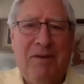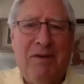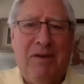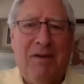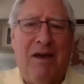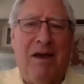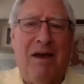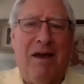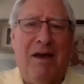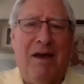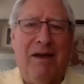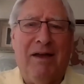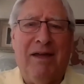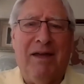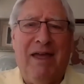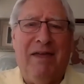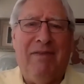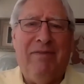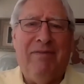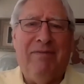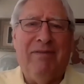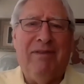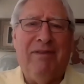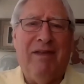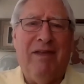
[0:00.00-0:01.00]

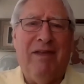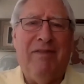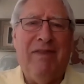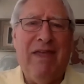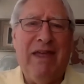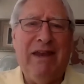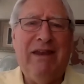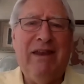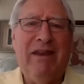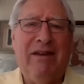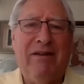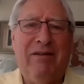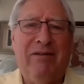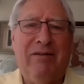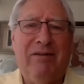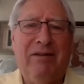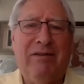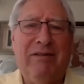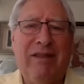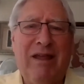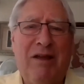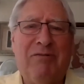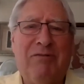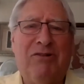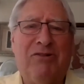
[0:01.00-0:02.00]
And they didn't.
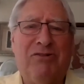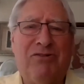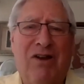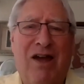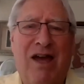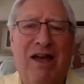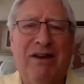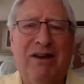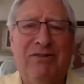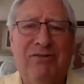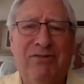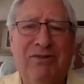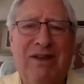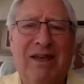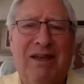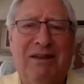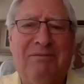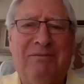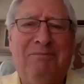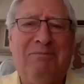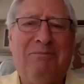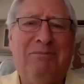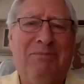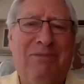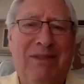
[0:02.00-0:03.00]
They were trying to get
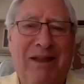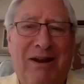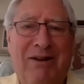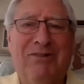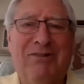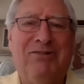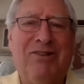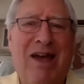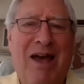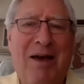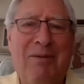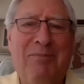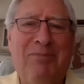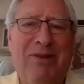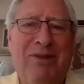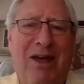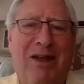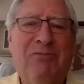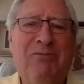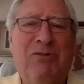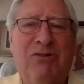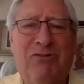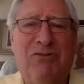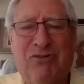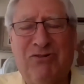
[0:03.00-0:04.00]
their job
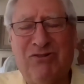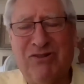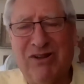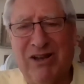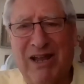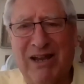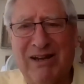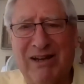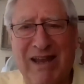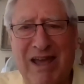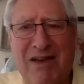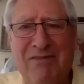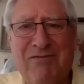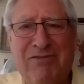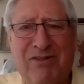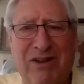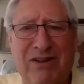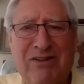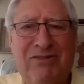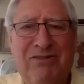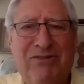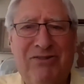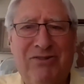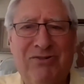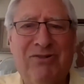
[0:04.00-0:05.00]
done, which was collect
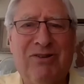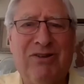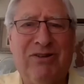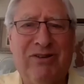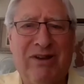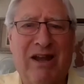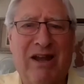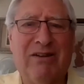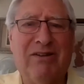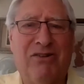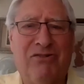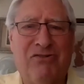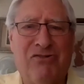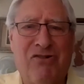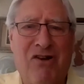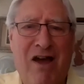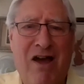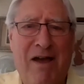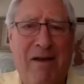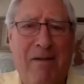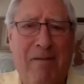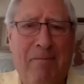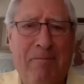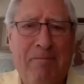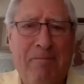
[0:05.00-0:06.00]
evidence to conduct a
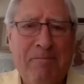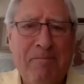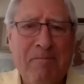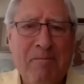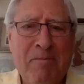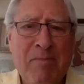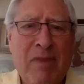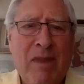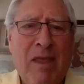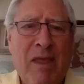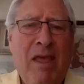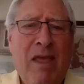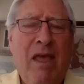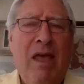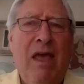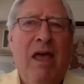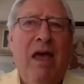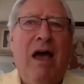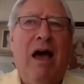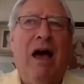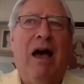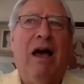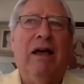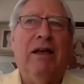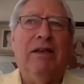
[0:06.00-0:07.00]

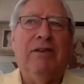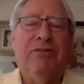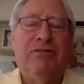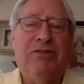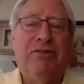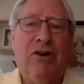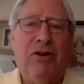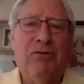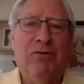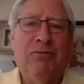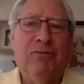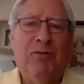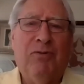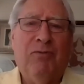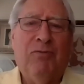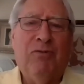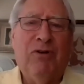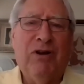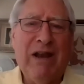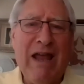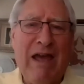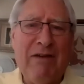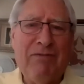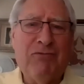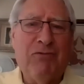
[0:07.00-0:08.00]
trial. So we're
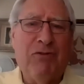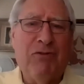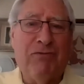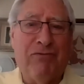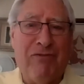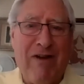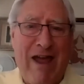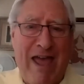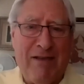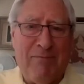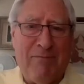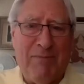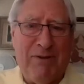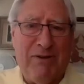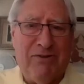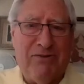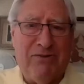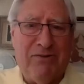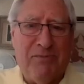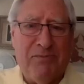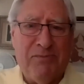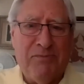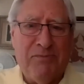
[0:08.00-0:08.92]
left with fragments.